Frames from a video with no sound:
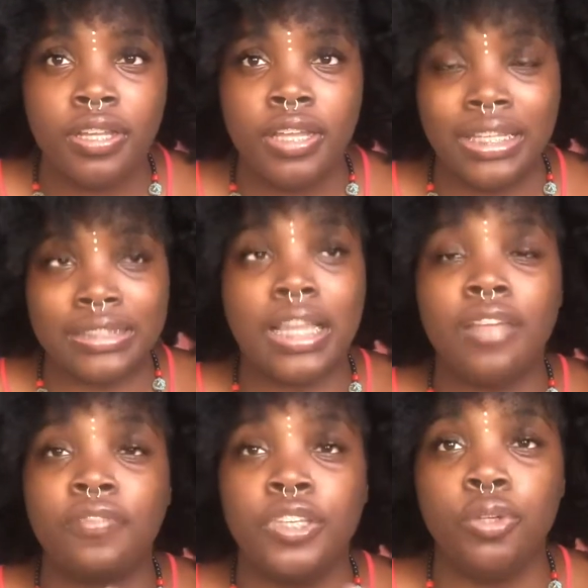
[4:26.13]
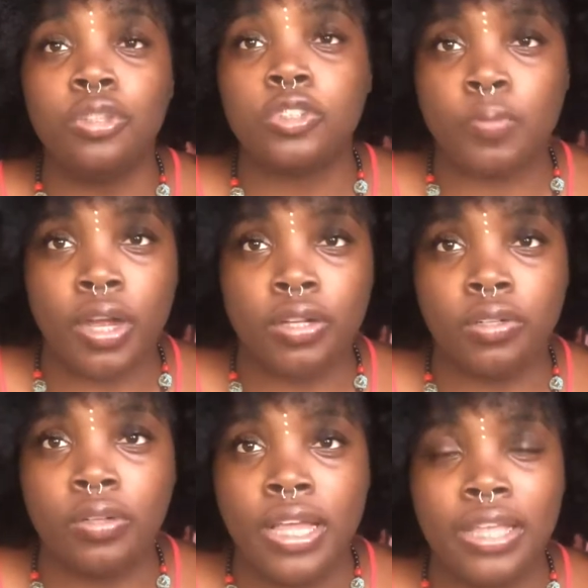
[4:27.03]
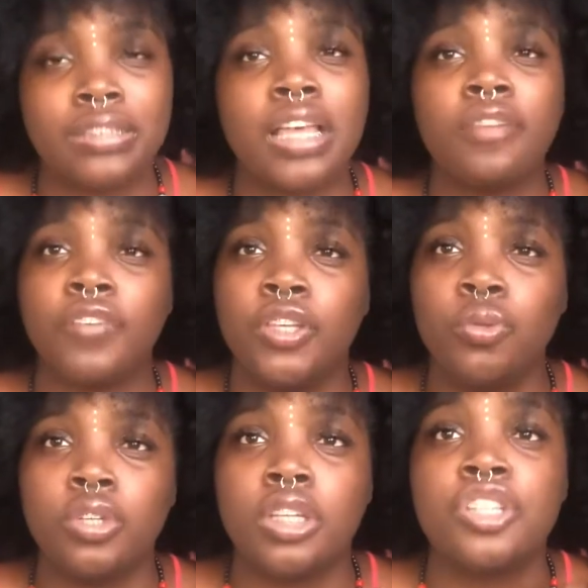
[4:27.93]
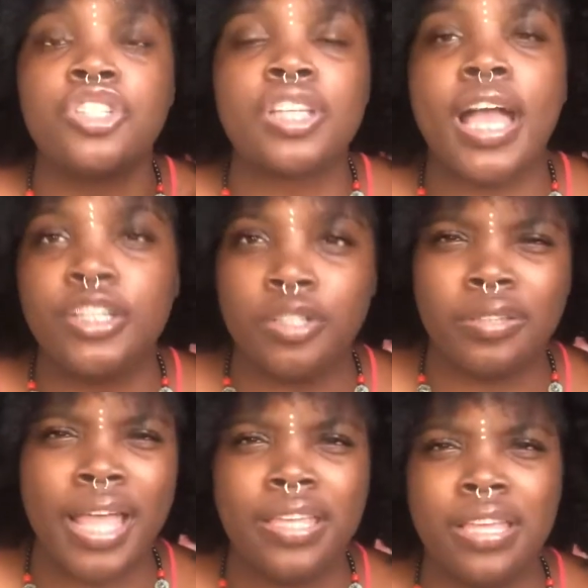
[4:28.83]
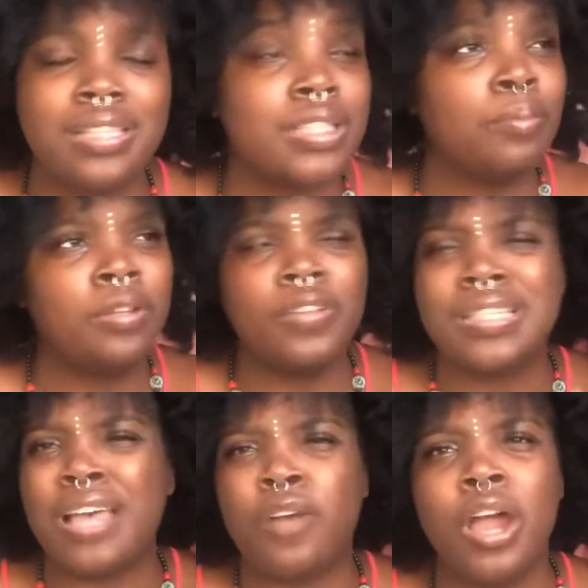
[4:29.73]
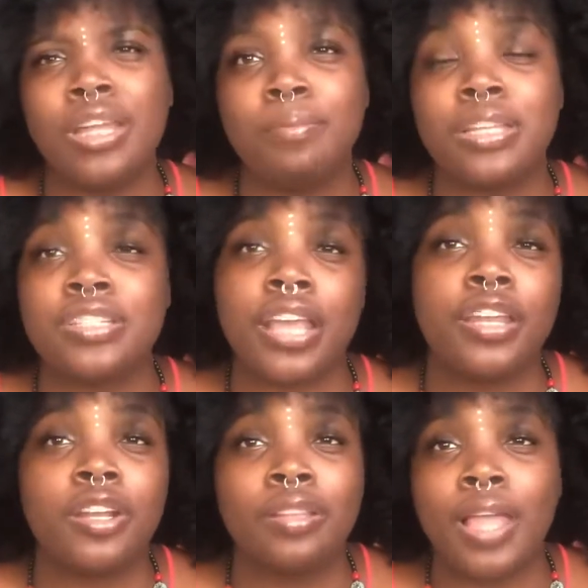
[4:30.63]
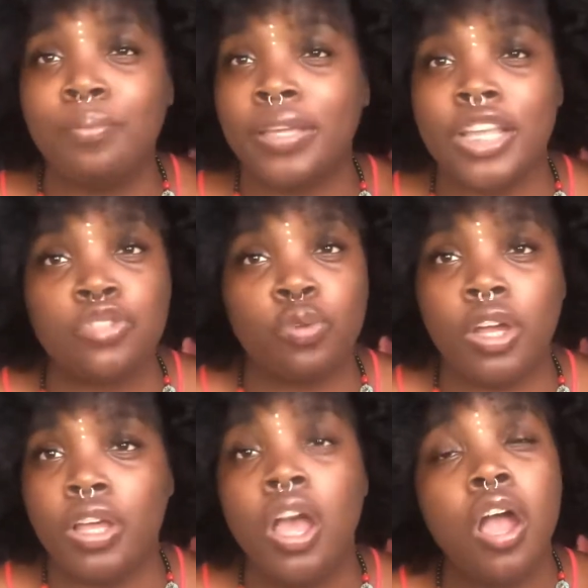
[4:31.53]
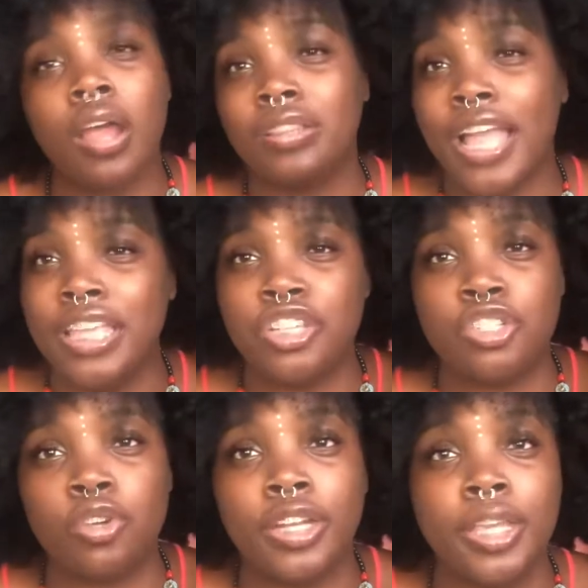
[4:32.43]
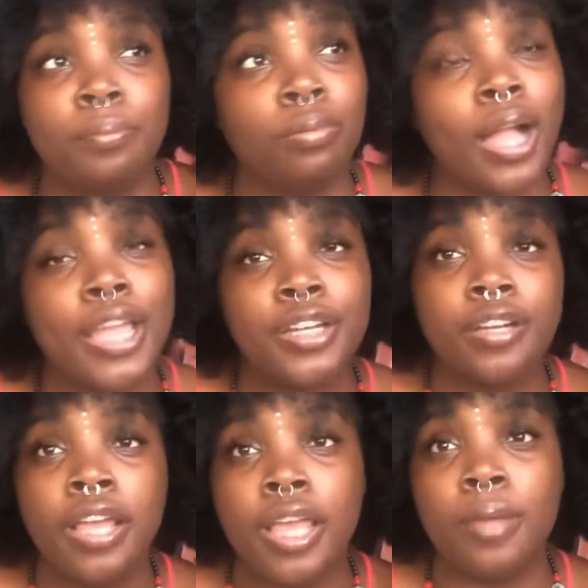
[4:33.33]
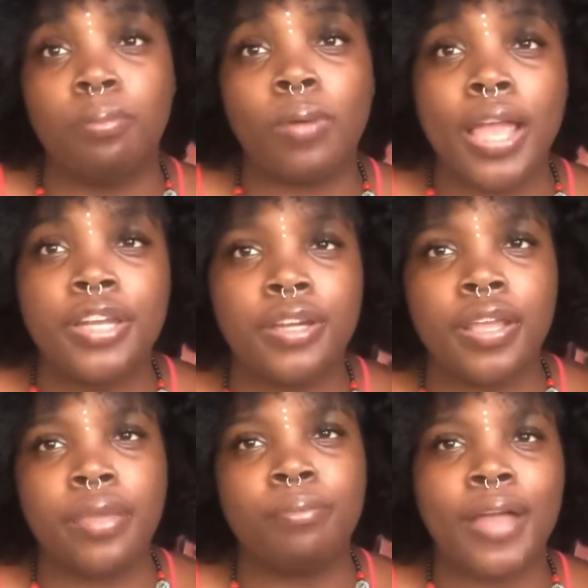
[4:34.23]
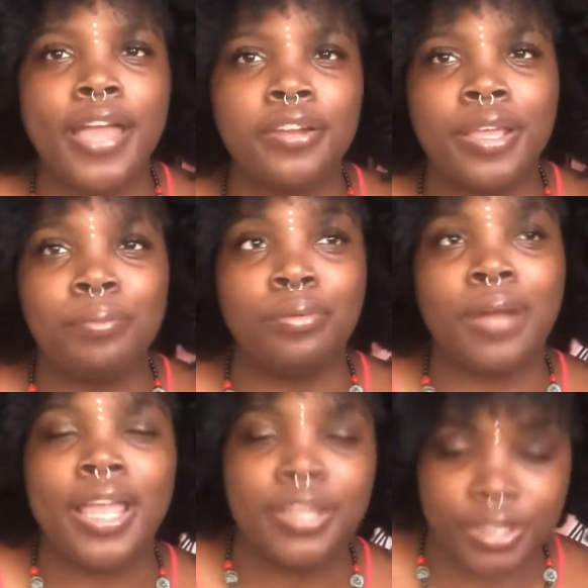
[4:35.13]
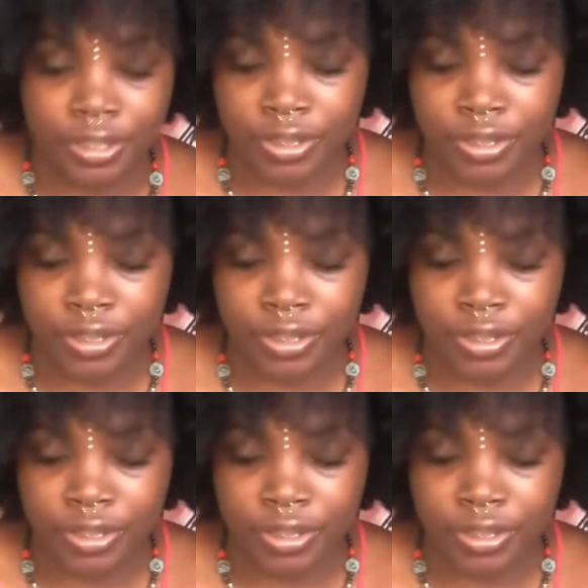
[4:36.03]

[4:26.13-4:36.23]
It's time for you to sparkle. It's time for you to shine your light. And some of us have already been shining our light, but guess what? Our light is just going to get brighter and brighter and brighter and brighter.